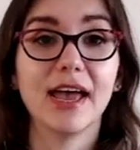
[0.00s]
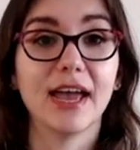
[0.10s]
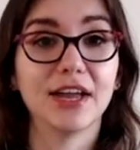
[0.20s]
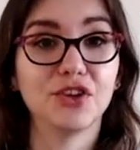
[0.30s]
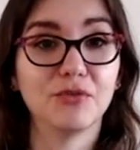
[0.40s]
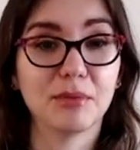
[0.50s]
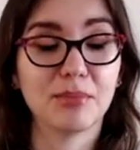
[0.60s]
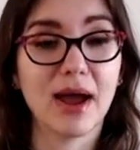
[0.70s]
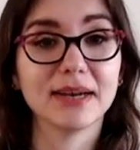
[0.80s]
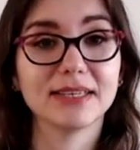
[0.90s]
and you've been
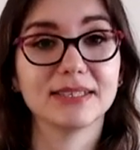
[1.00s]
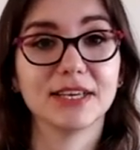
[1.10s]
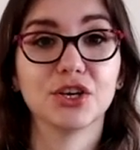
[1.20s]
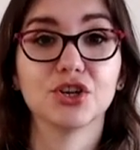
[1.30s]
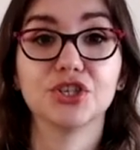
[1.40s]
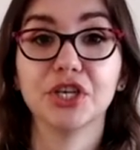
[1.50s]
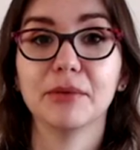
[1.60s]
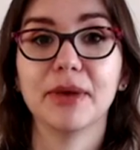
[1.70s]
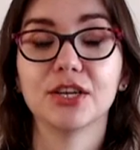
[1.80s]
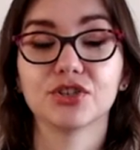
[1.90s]
practicing your G
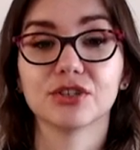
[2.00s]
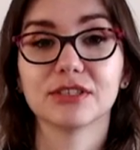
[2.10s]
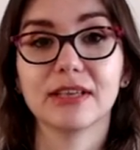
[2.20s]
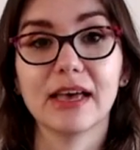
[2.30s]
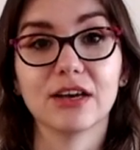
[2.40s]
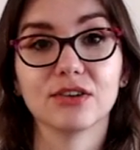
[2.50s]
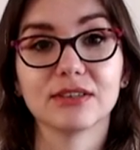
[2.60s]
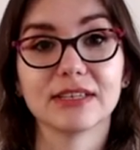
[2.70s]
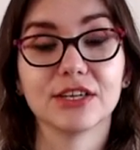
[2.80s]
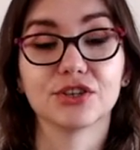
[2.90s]
major
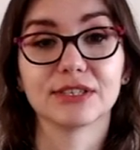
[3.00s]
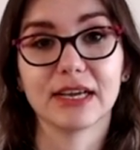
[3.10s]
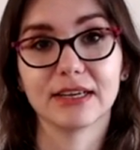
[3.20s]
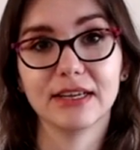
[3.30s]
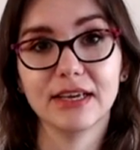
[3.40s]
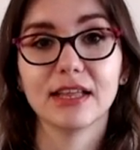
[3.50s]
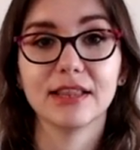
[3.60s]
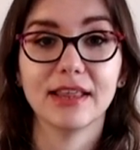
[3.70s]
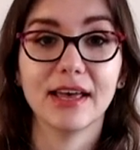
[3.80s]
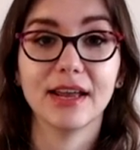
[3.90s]
scales and your technique,
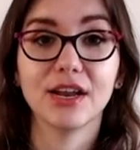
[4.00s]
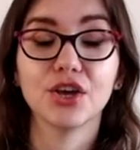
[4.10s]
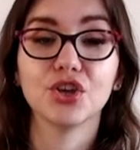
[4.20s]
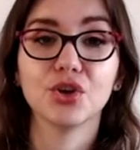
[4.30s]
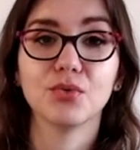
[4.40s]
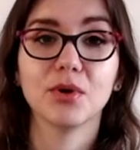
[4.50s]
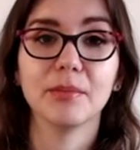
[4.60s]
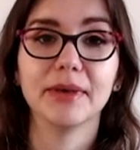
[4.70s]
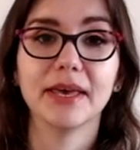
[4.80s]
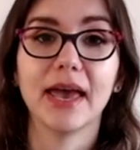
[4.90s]
then you will
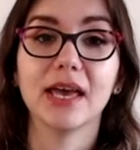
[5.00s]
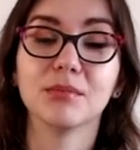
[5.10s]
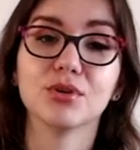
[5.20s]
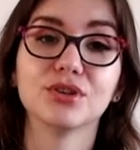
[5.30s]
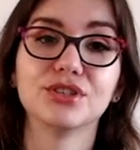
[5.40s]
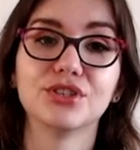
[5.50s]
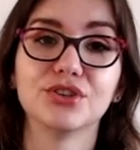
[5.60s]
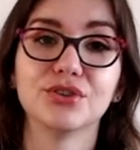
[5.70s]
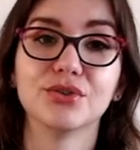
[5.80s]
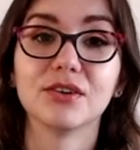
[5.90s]
be able
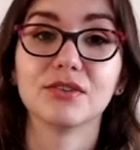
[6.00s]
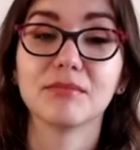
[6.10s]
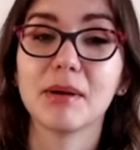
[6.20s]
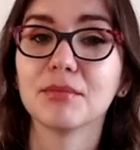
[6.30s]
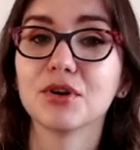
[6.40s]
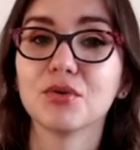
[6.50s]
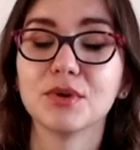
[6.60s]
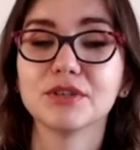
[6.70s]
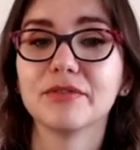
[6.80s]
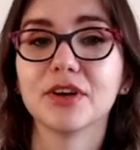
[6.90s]
to remember
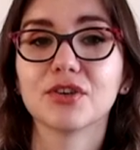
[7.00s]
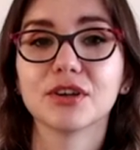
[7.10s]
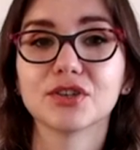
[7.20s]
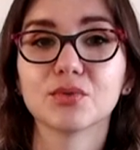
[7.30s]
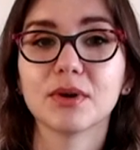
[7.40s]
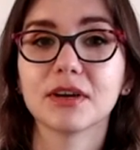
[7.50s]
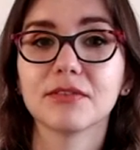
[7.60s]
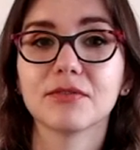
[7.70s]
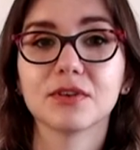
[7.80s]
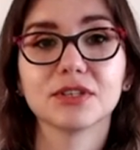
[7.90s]
which fingerings work
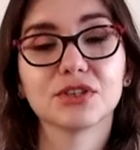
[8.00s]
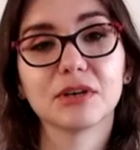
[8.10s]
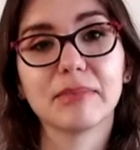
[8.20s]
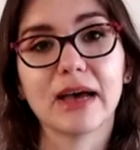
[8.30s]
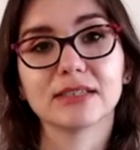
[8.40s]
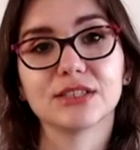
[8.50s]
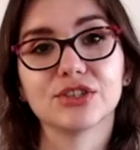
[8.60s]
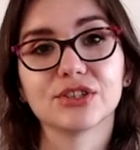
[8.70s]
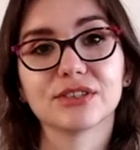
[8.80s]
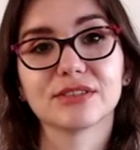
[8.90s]
for certain
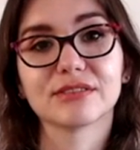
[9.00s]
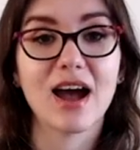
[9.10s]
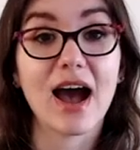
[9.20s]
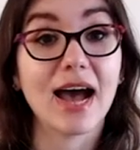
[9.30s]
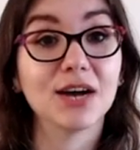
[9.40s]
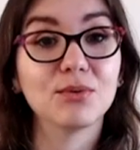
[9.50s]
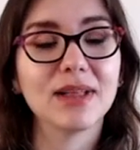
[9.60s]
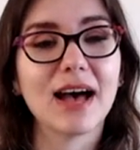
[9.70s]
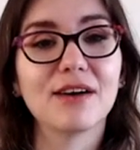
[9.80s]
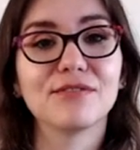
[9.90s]
passages. I will
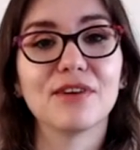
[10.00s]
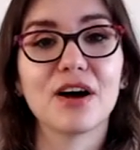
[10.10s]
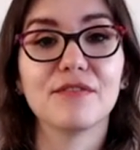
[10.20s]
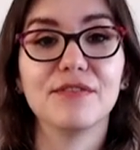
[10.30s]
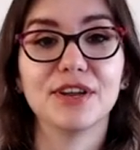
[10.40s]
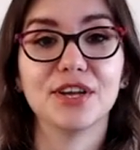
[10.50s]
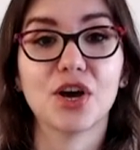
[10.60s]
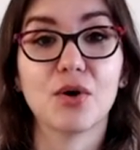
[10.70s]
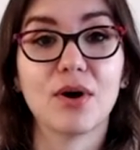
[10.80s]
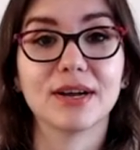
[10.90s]
have a
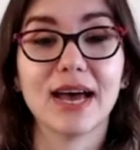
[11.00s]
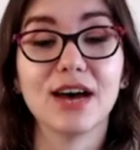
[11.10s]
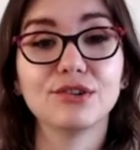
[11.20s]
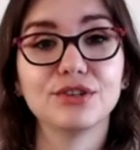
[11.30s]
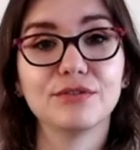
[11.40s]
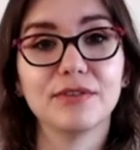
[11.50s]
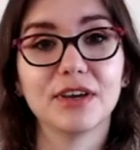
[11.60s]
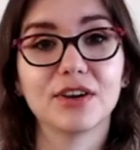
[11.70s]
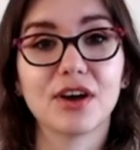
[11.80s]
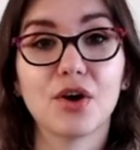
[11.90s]
video on how to
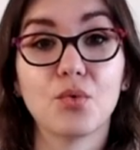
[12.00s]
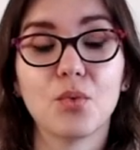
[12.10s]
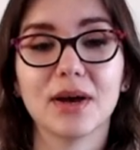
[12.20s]
figure out what